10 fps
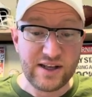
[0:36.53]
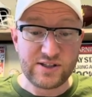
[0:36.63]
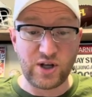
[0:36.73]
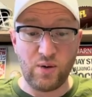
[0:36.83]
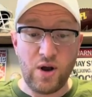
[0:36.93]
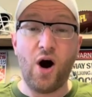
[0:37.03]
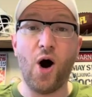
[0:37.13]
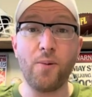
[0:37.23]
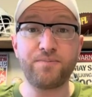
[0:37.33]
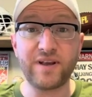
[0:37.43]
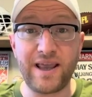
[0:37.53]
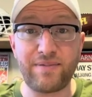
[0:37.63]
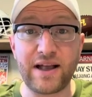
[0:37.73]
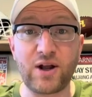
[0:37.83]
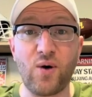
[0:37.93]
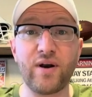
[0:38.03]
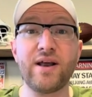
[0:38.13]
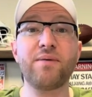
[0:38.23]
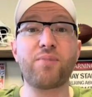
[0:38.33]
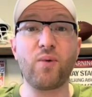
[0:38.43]
So hope to keep that going,
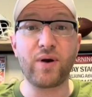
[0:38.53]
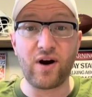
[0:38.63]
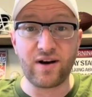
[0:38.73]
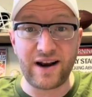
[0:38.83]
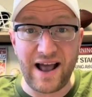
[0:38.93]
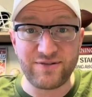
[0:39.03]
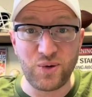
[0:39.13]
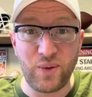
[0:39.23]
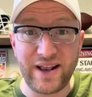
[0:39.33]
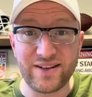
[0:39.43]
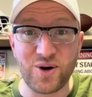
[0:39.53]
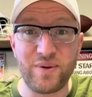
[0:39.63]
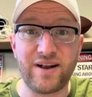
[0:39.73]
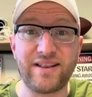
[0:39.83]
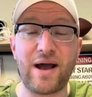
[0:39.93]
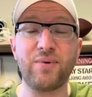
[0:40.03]
but we are going to have to wait a little bit on that.